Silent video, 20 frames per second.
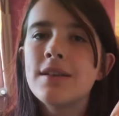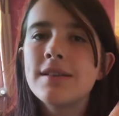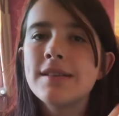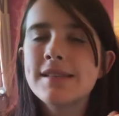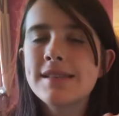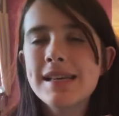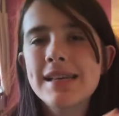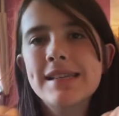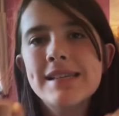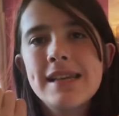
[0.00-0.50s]
The
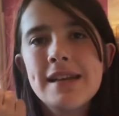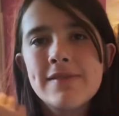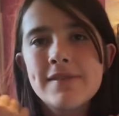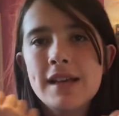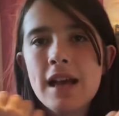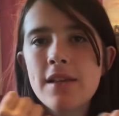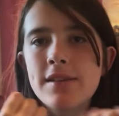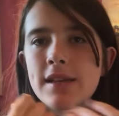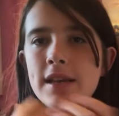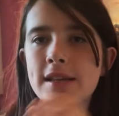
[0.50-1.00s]
60th
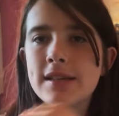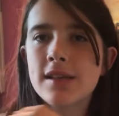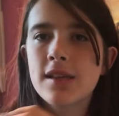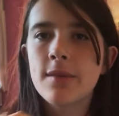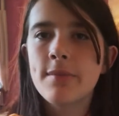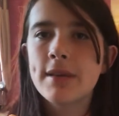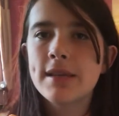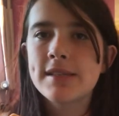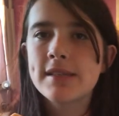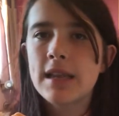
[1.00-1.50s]
sounds like it's
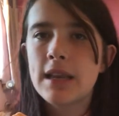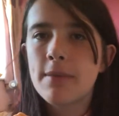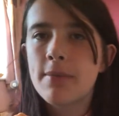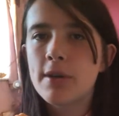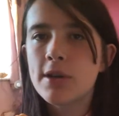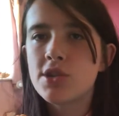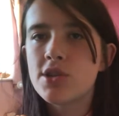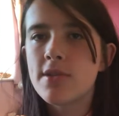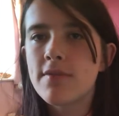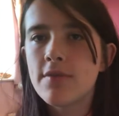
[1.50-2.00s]
going to be a
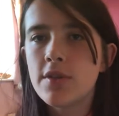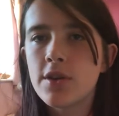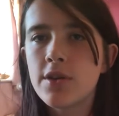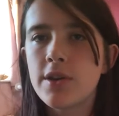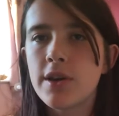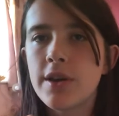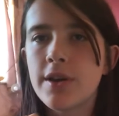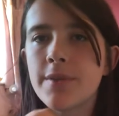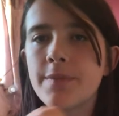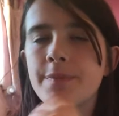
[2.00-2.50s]
celebration of new
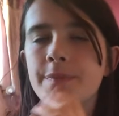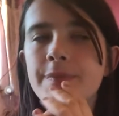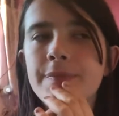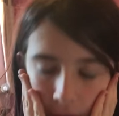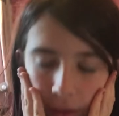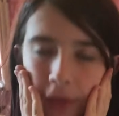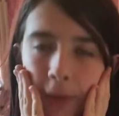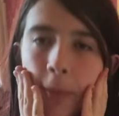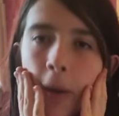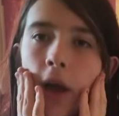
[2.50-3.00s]
Who.
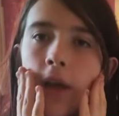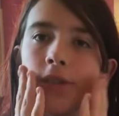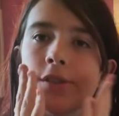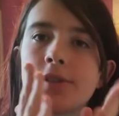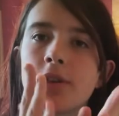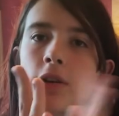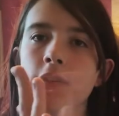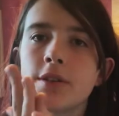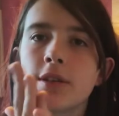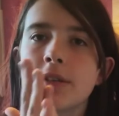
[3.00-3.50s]
The past
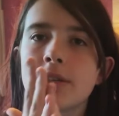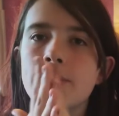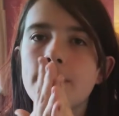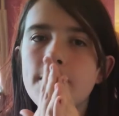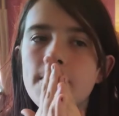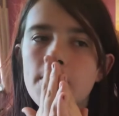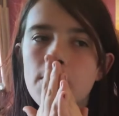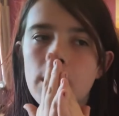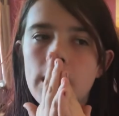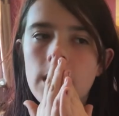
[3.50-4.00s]
Doctors.
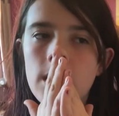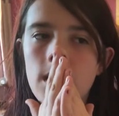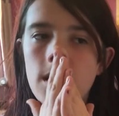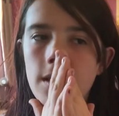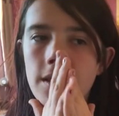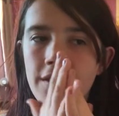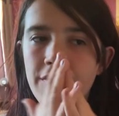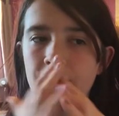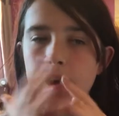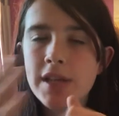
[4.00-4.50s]
We
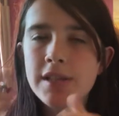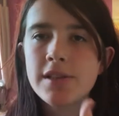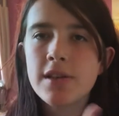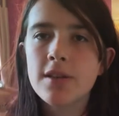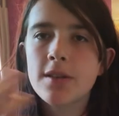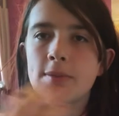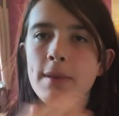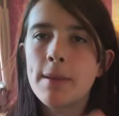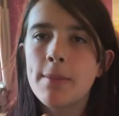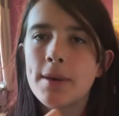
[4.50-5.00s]
got the first
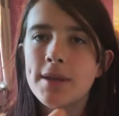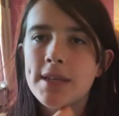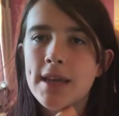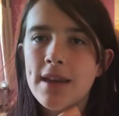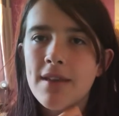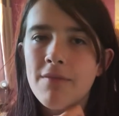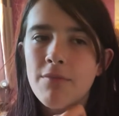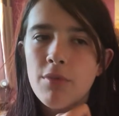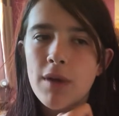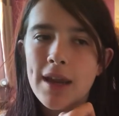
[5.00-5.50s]
Doctor played by
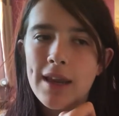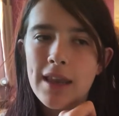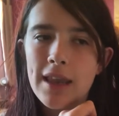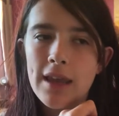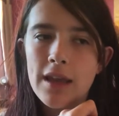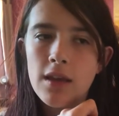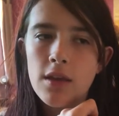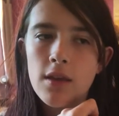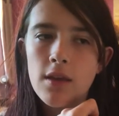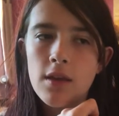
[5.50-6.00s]
David Bradley.